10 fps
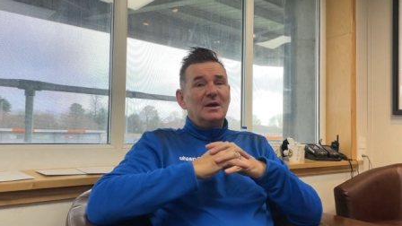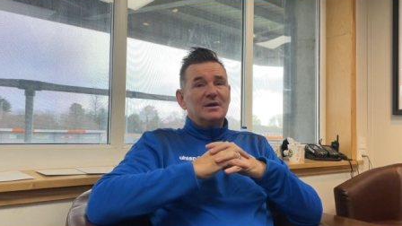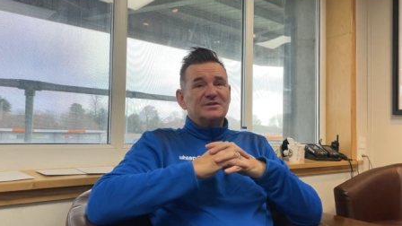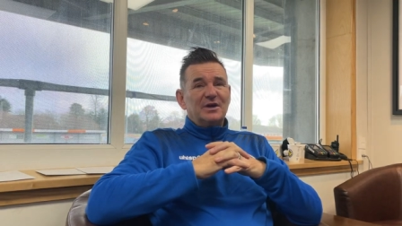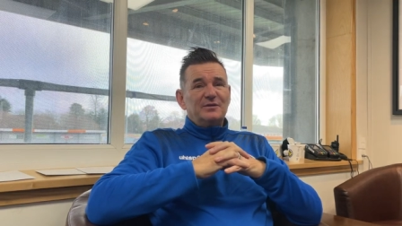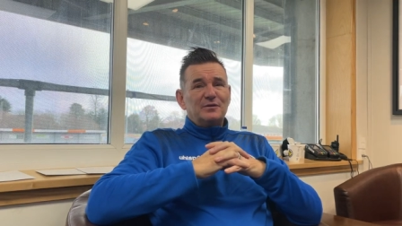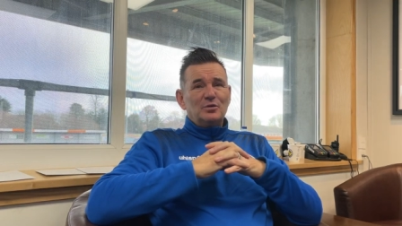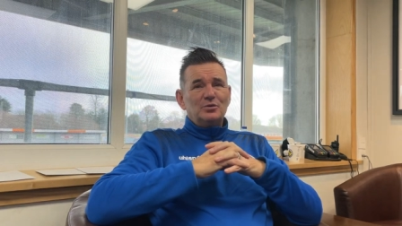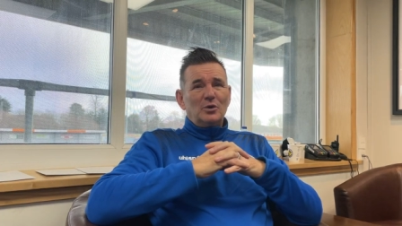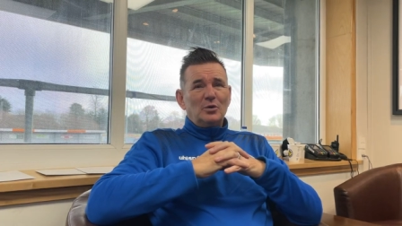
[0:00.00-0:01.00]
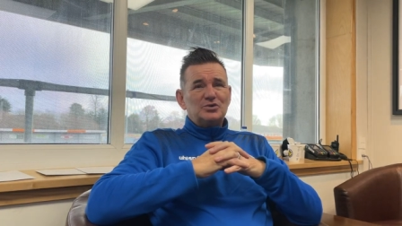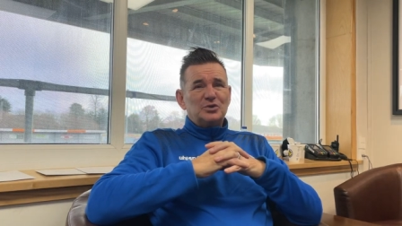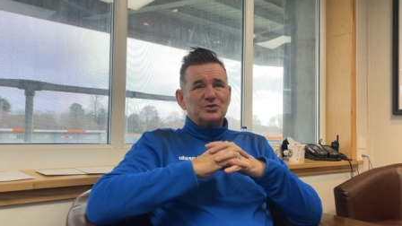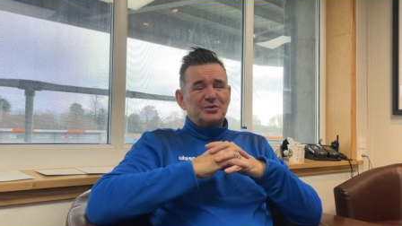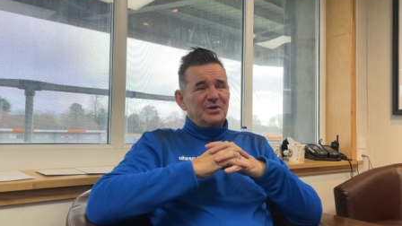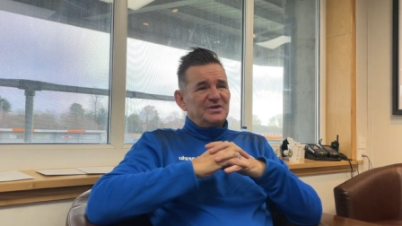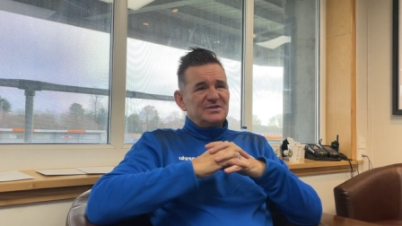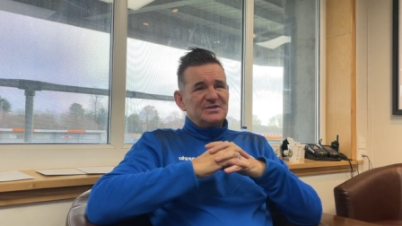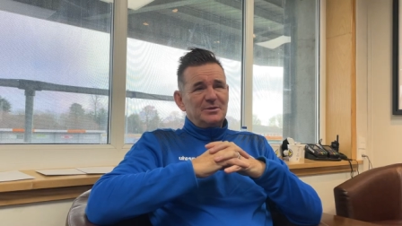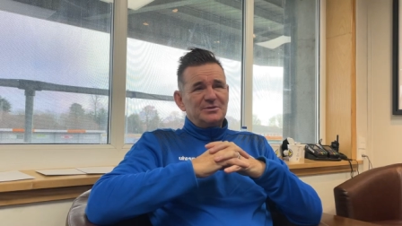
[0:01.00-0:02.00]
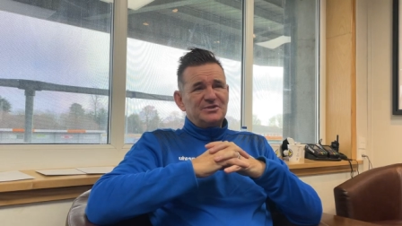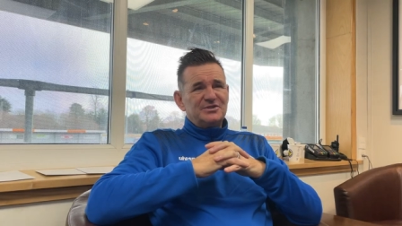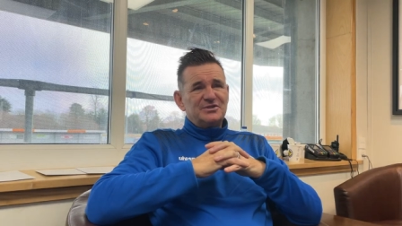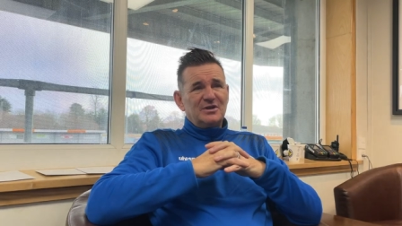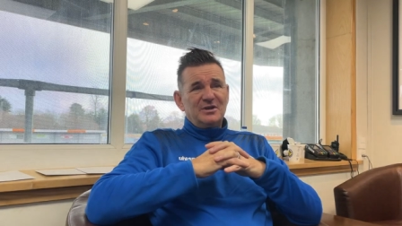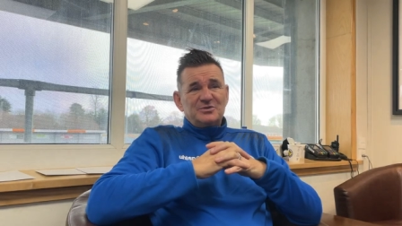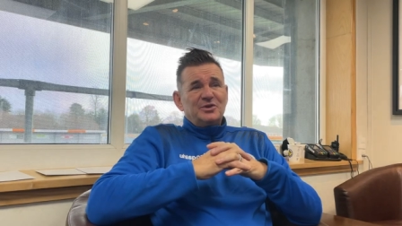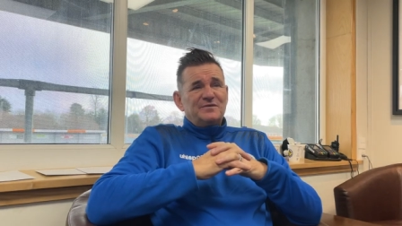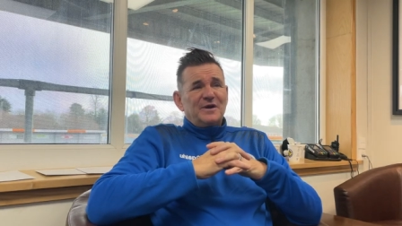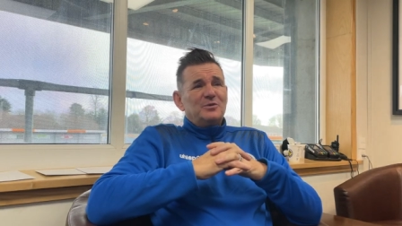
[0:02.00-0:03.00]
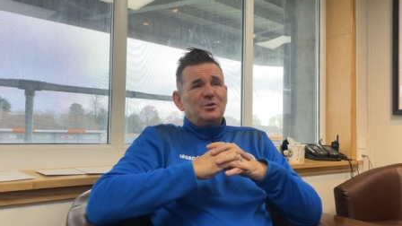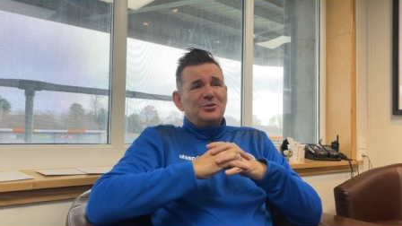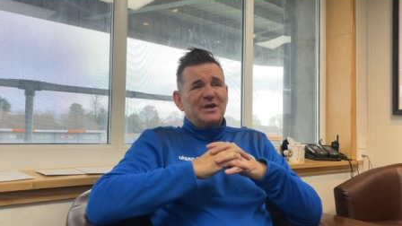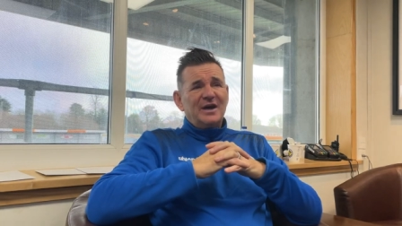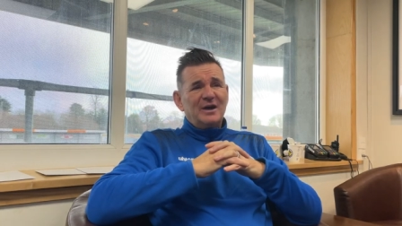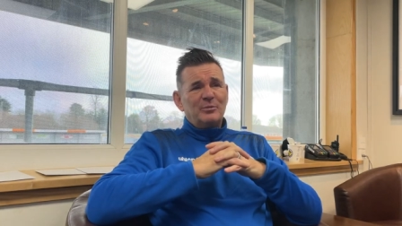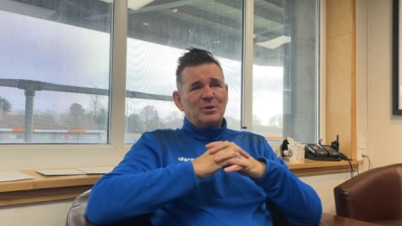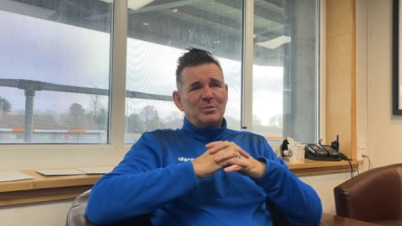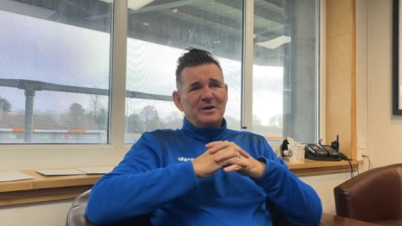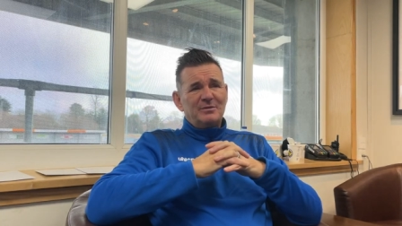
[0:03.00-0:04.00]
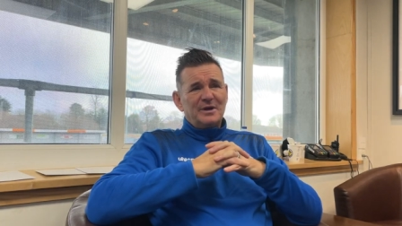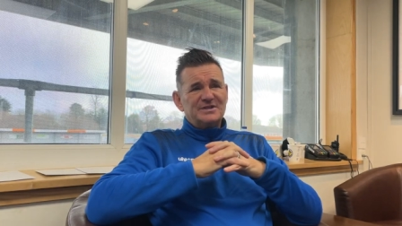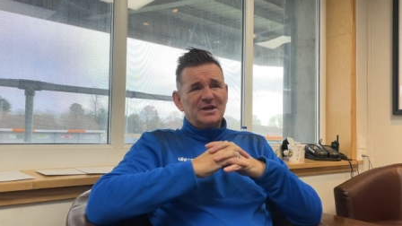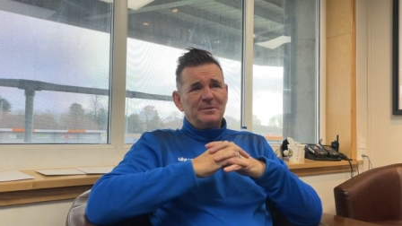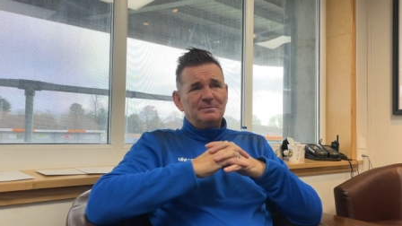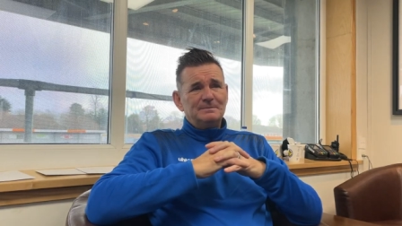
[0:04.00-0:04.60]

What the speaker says: So for all sorts of reasons, it was just a good phone call to get at probably the right time.